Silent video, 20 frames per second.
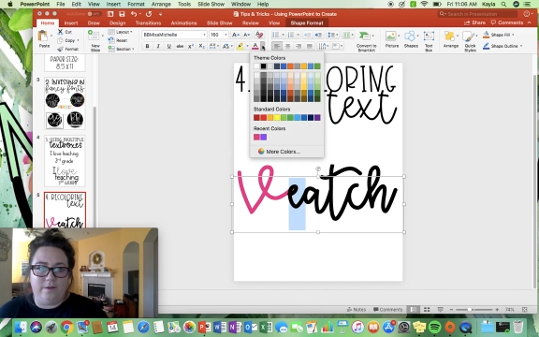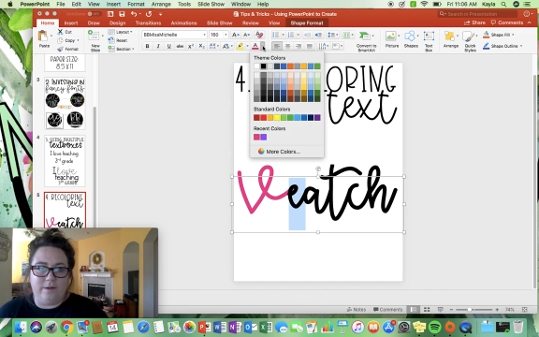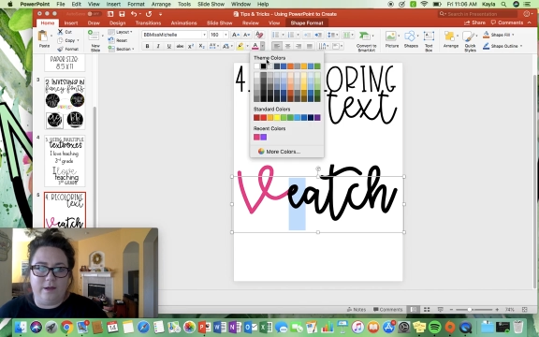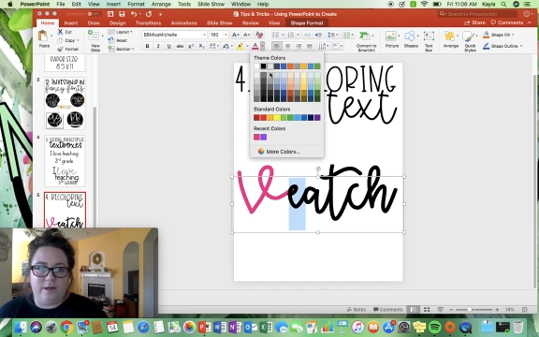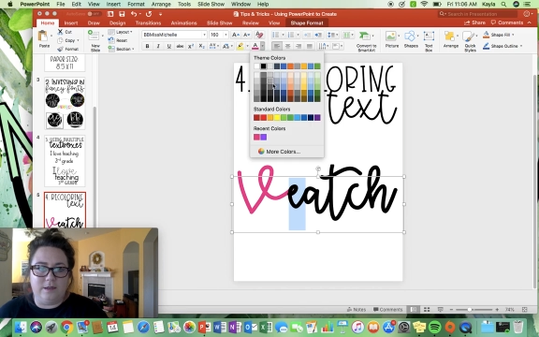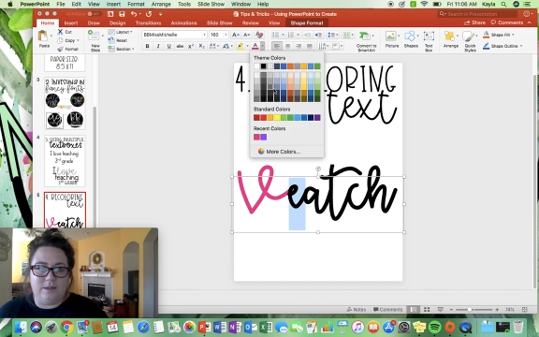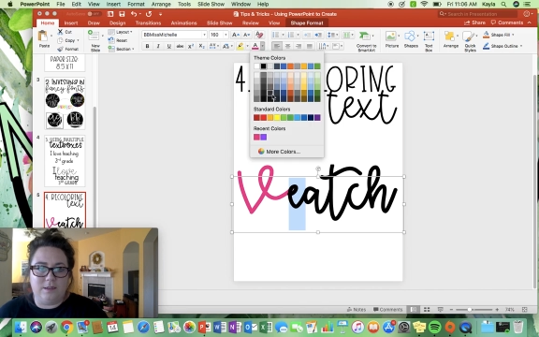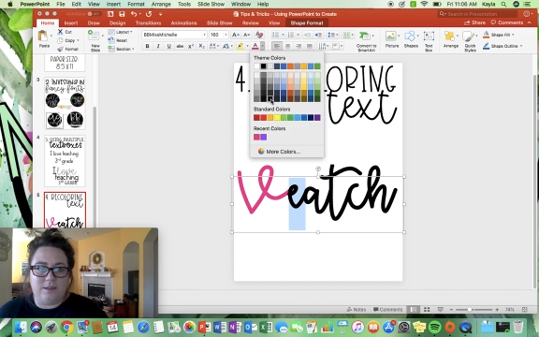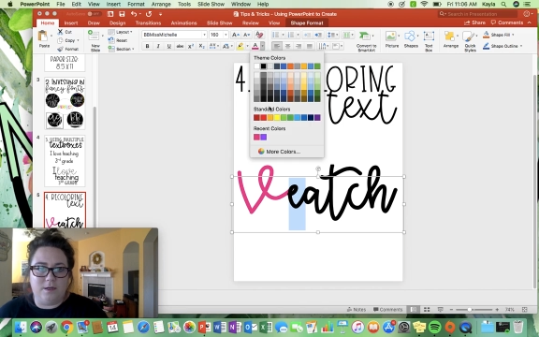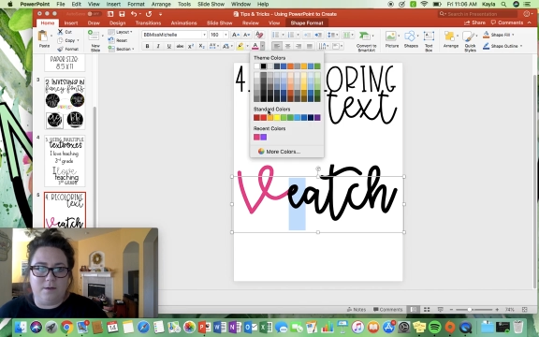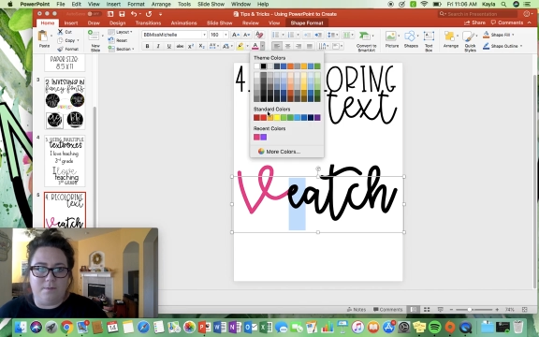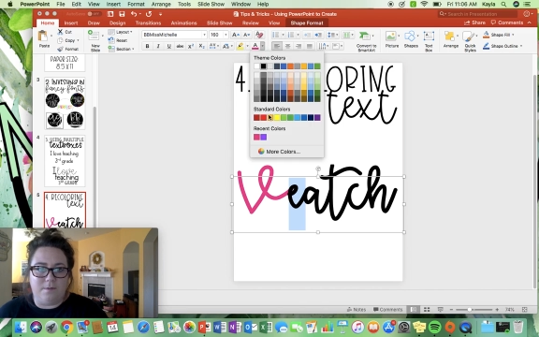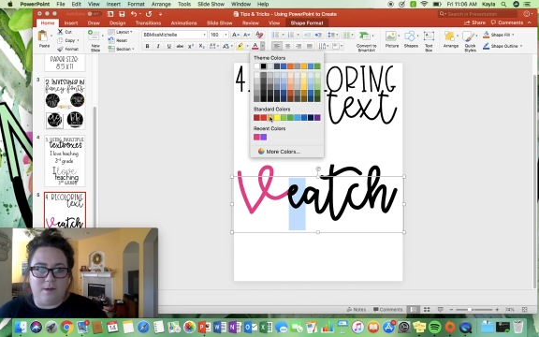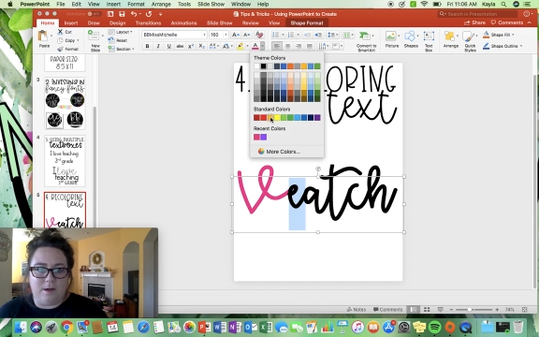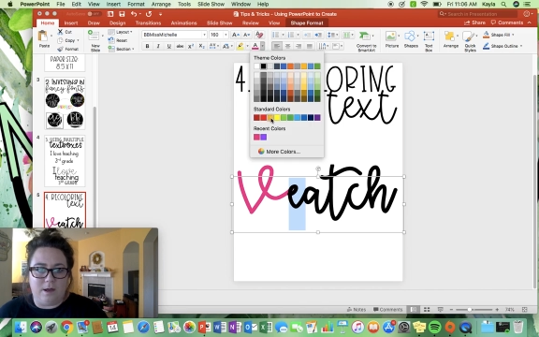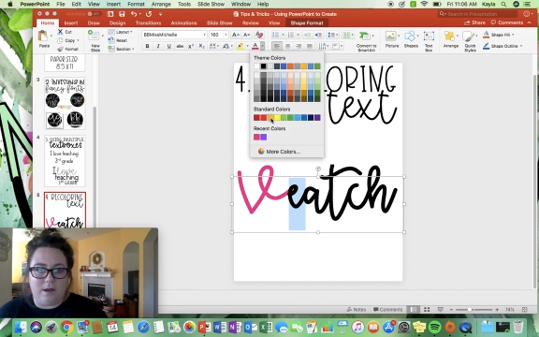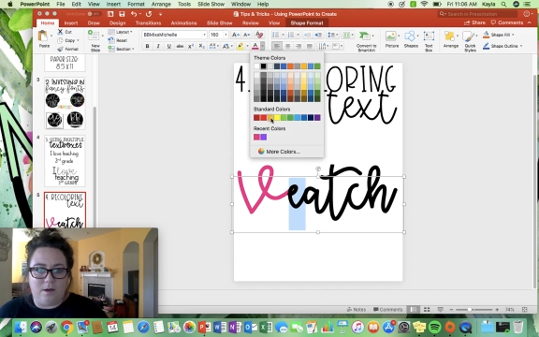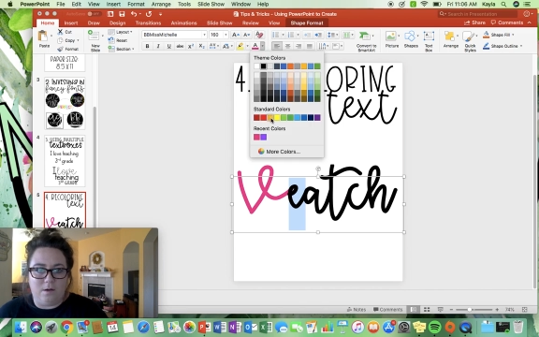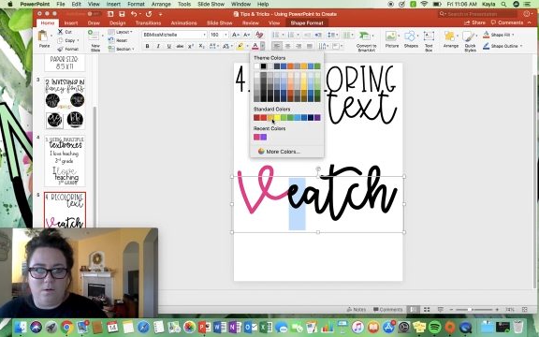this to be